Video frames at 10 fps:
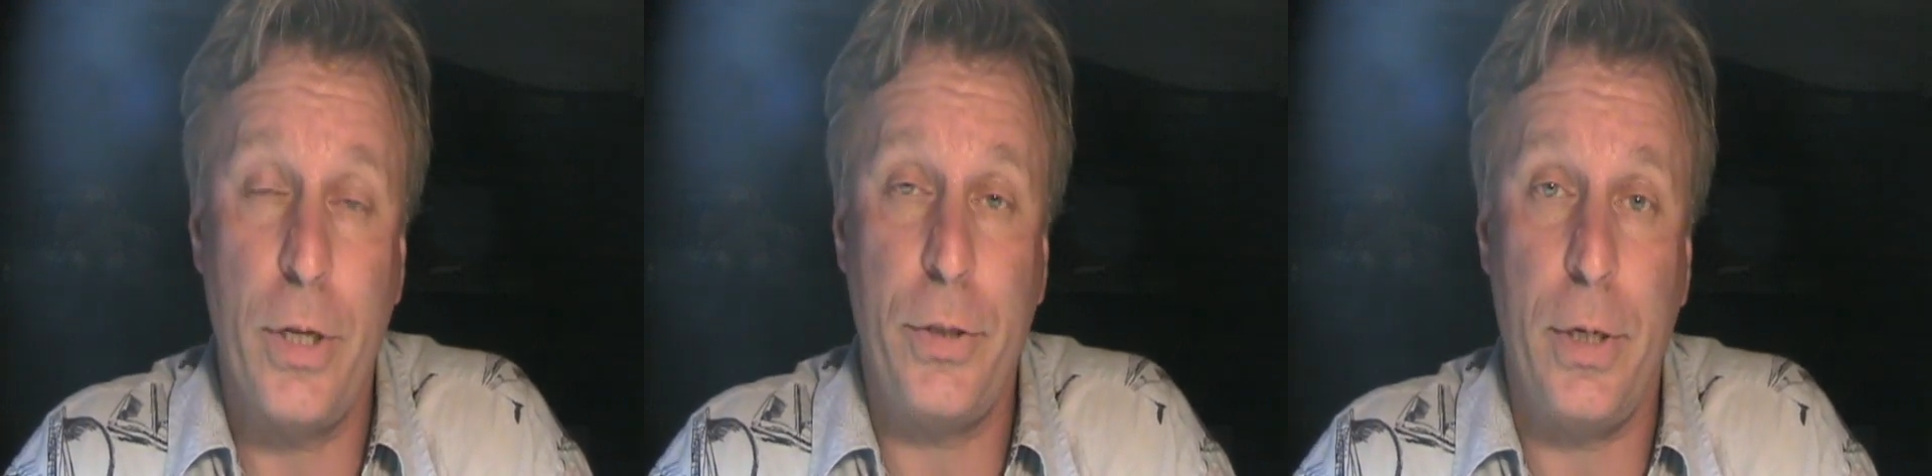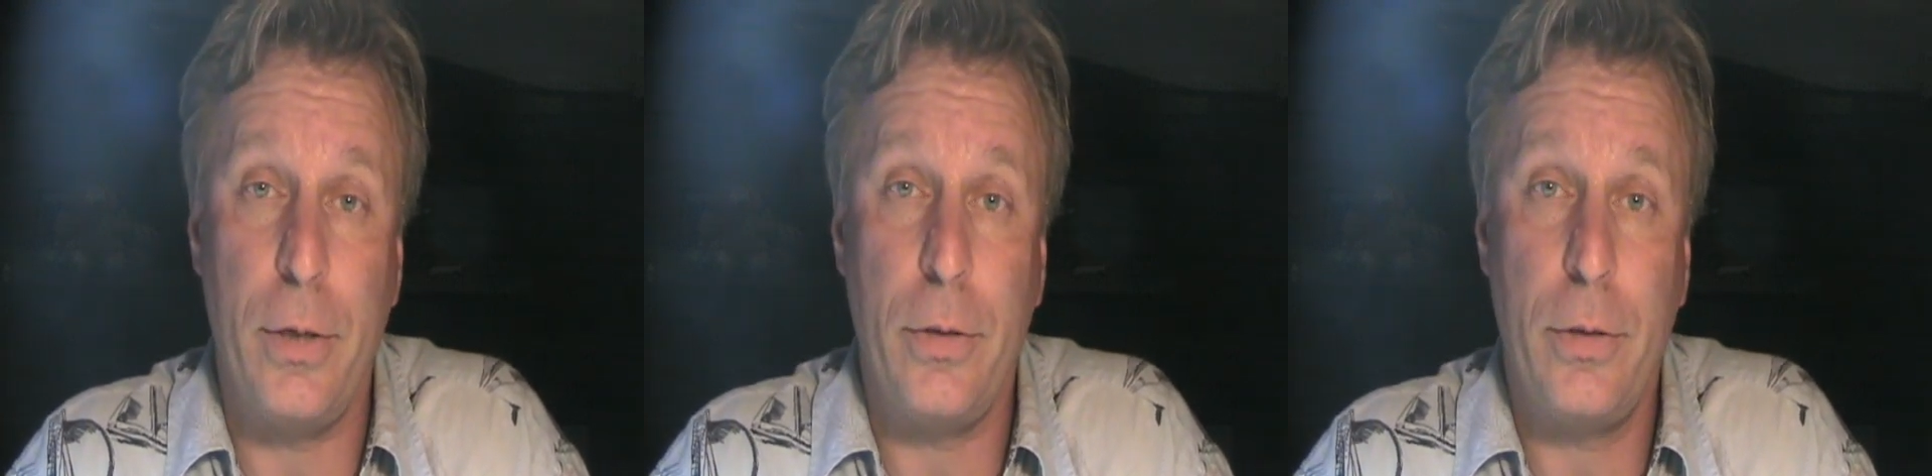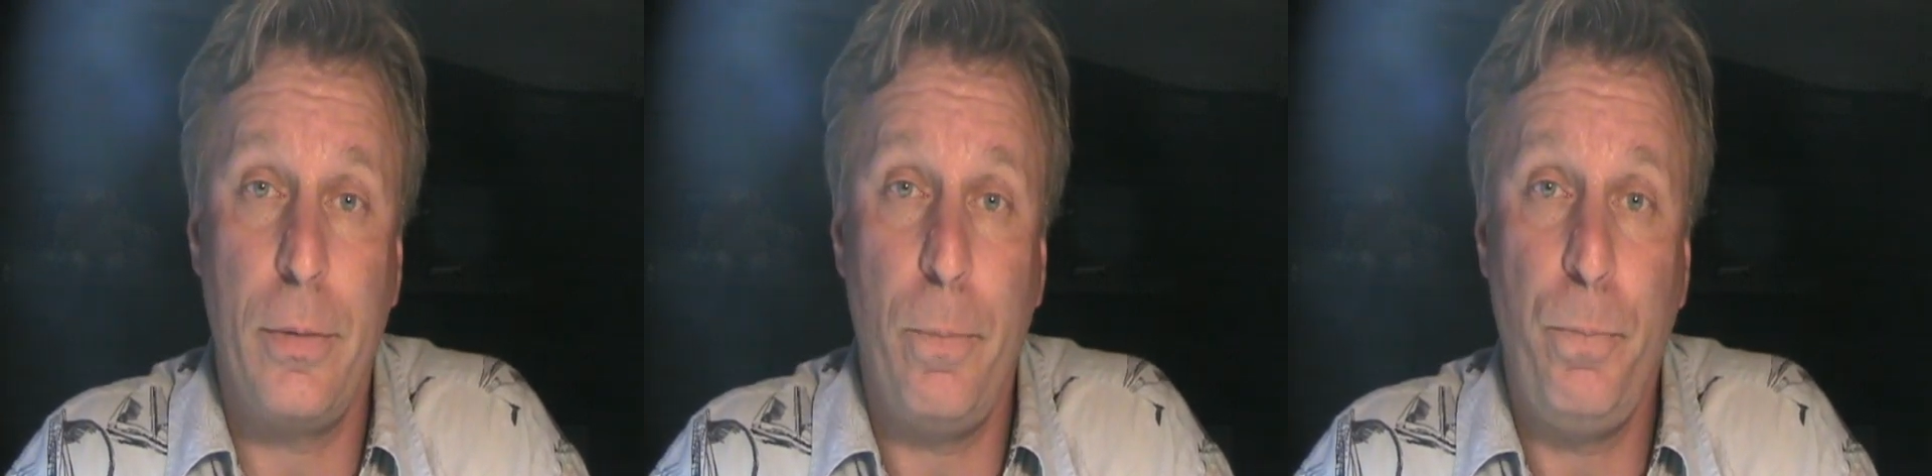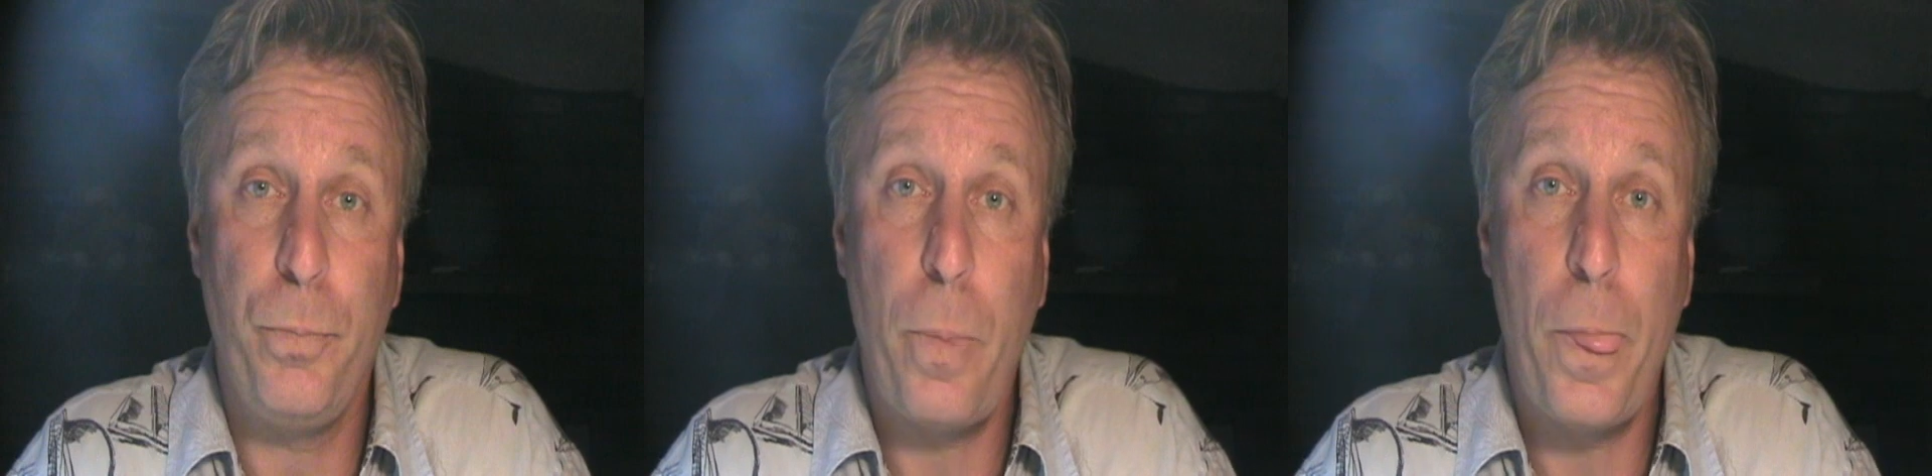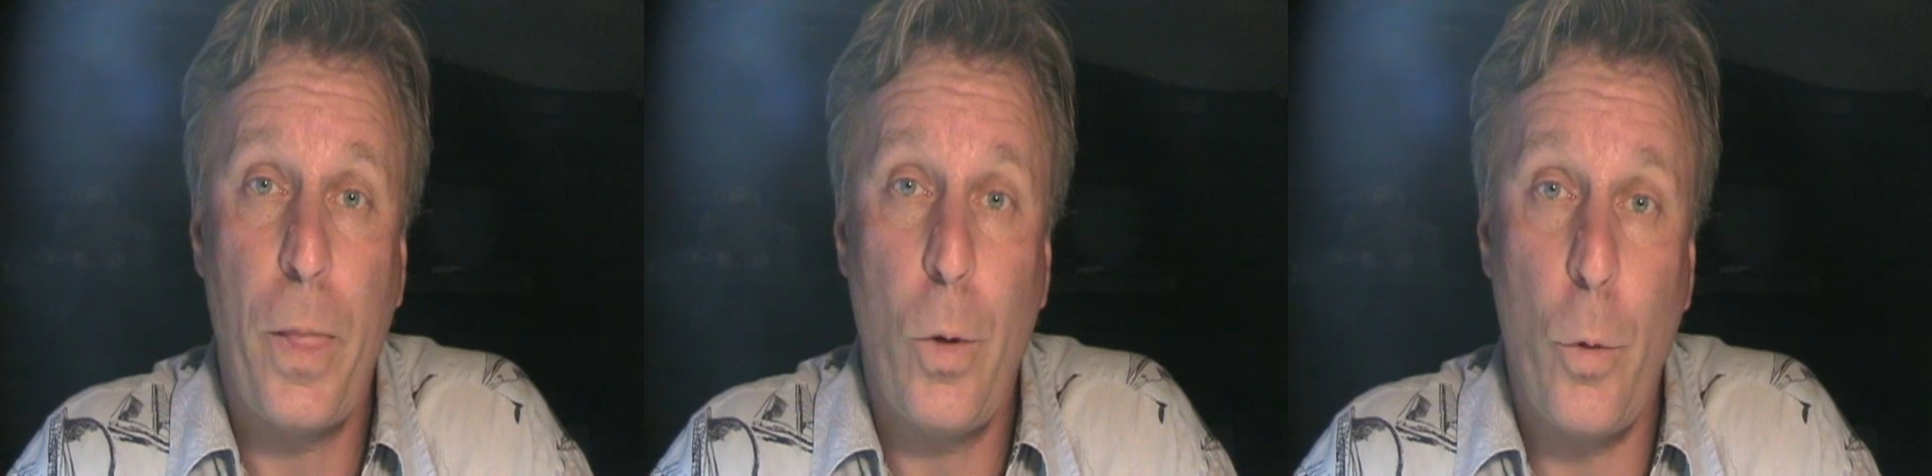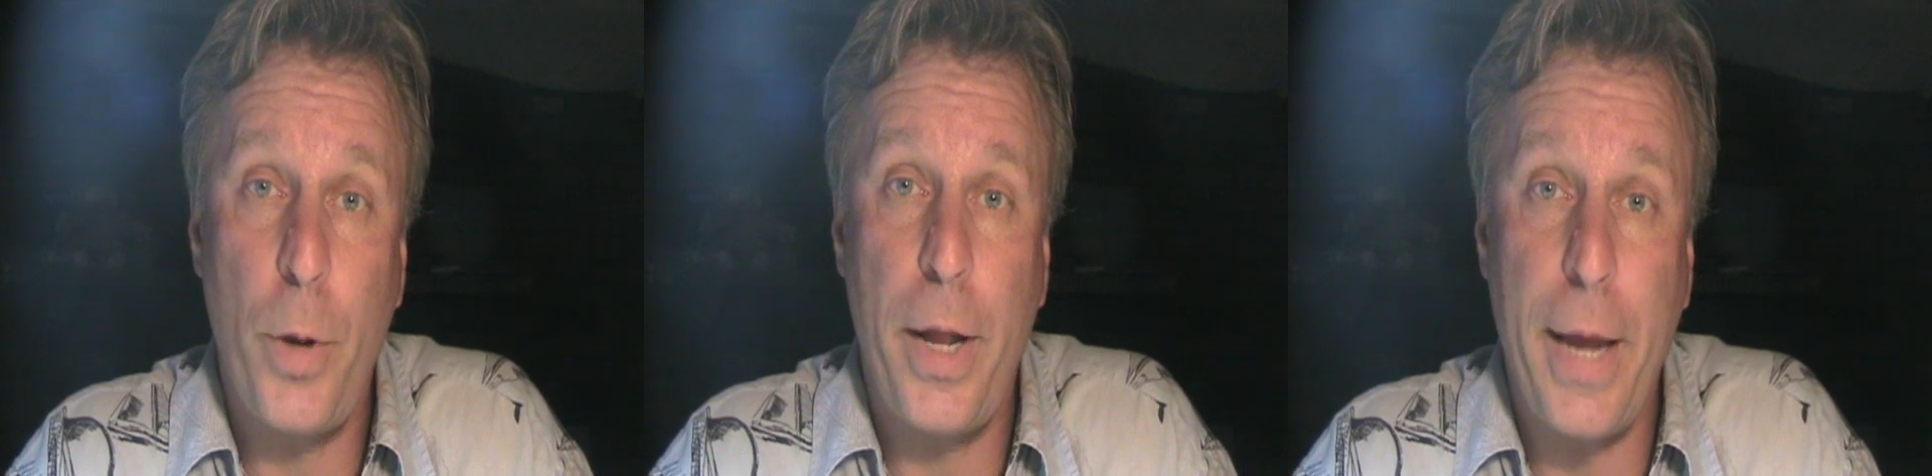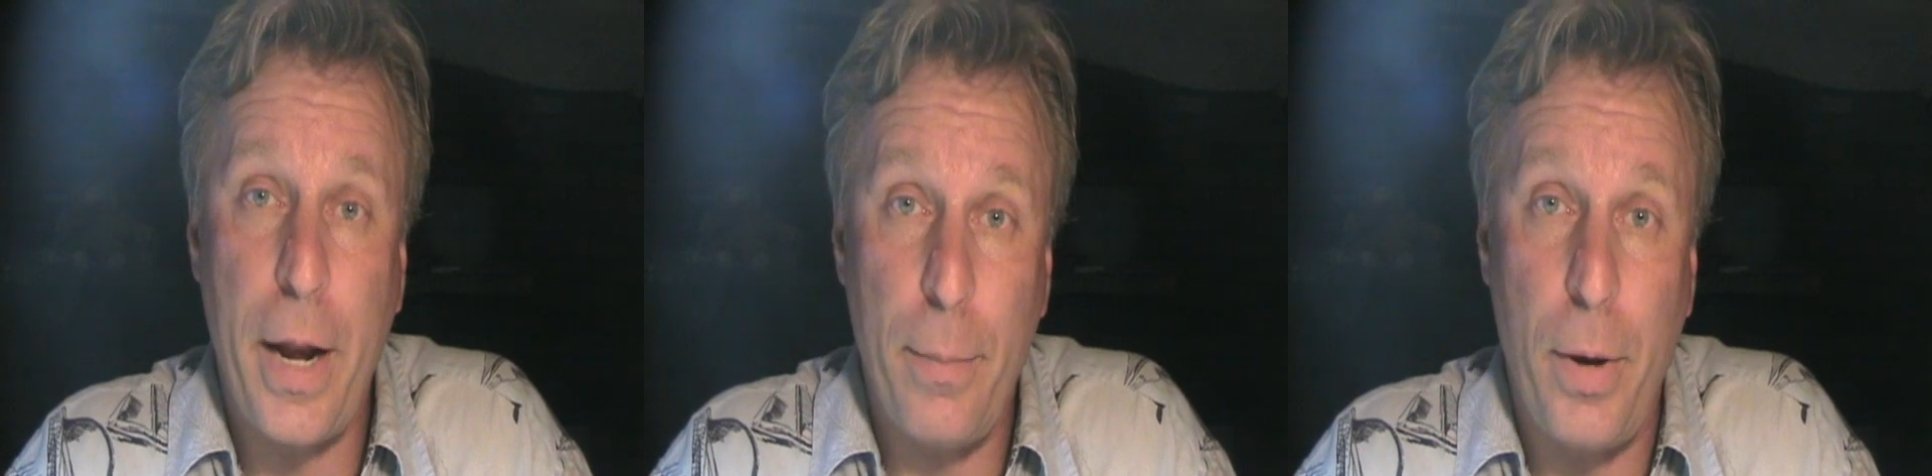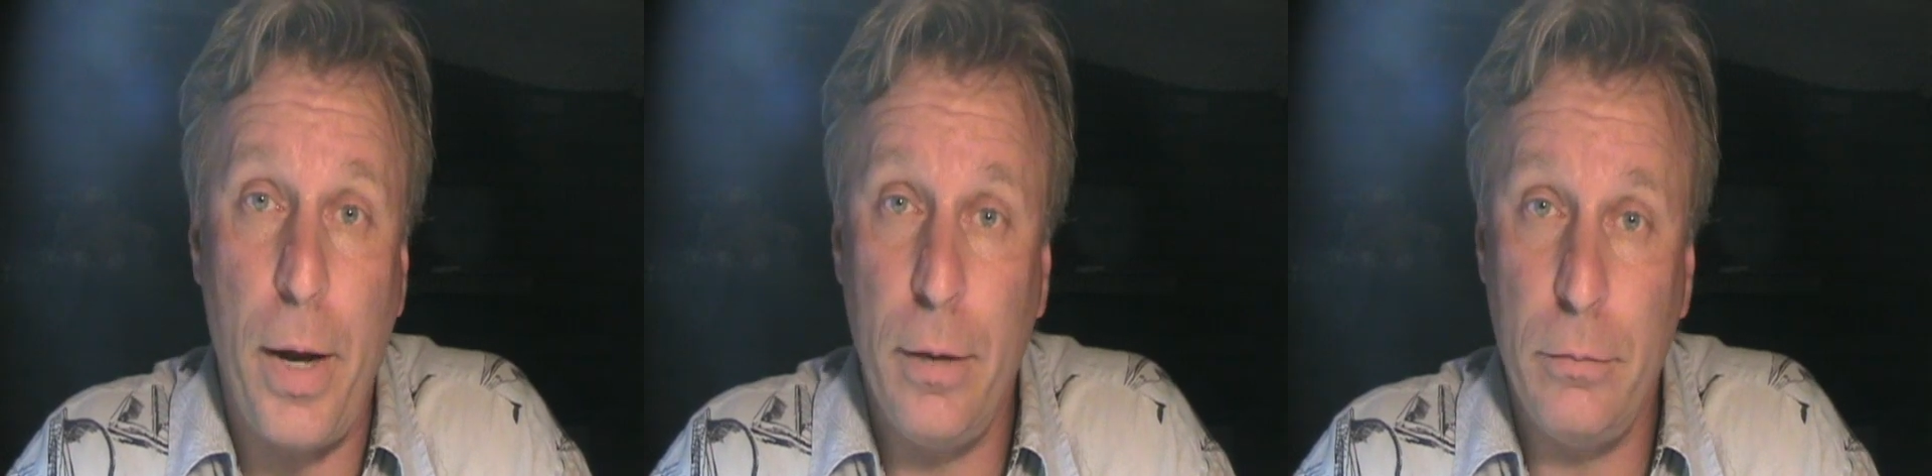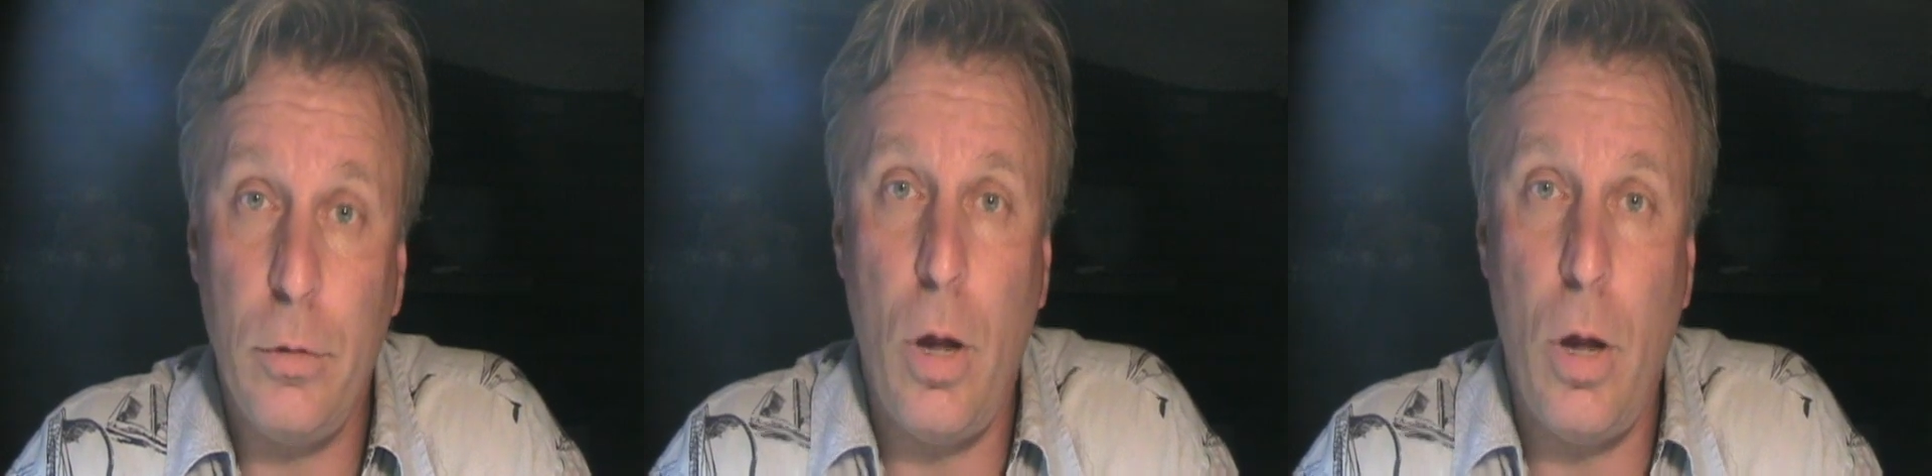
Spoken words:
listings, authenticated by